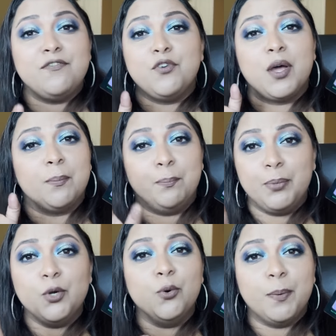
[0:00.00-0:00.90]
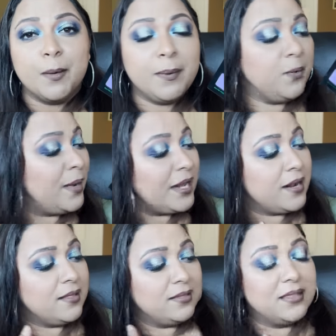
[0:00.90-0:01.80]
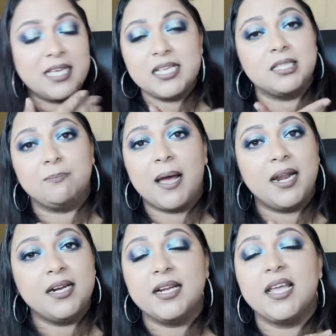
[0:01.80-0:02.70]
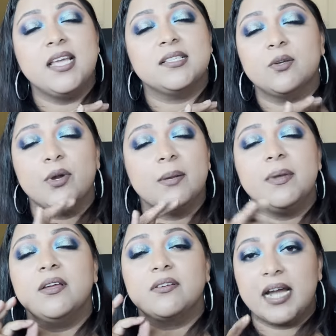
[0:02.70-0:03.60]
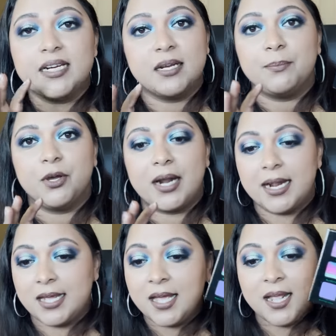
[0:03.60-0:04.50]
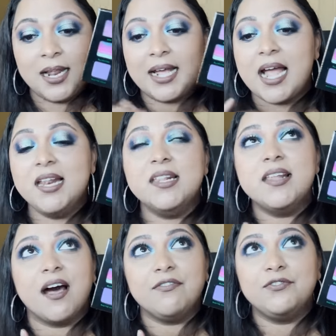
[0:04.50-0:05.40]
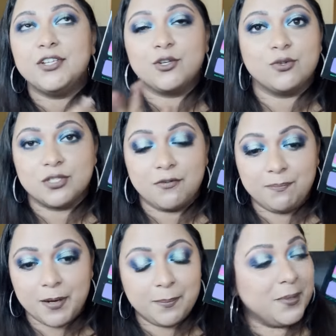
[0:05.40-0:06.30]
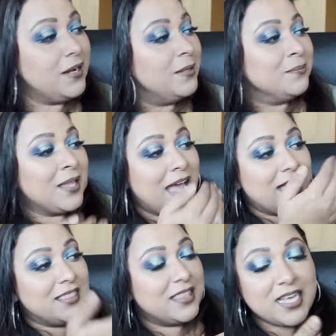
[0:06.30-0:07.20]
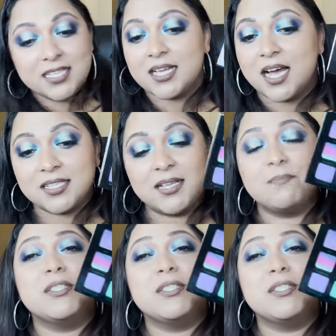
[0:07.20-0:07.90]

if you are a blue purple wearer, this palette is going to be right up your alley. Like, I love the tones of purple, and these are some